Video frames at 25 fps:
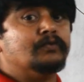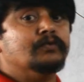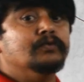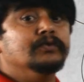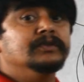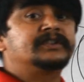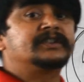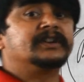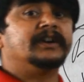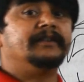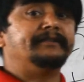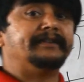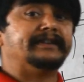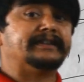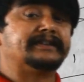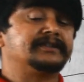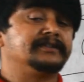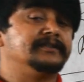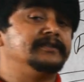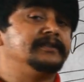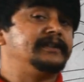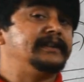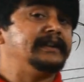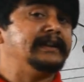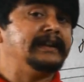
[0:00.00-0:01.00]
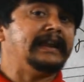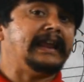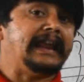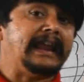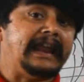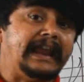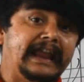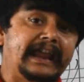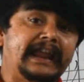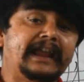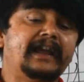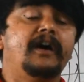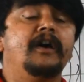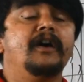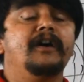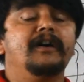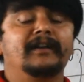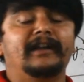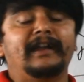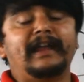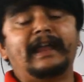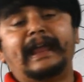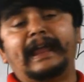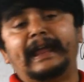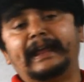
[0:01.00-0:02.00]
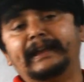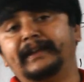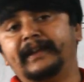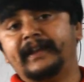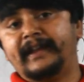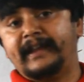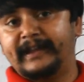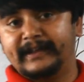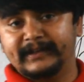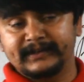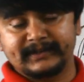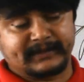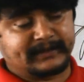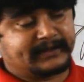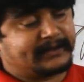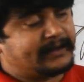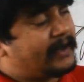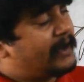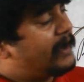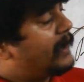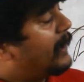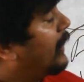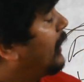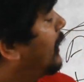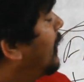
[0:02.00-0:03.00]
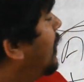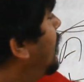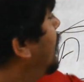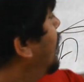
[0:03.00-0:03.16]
rules of inserting A or N is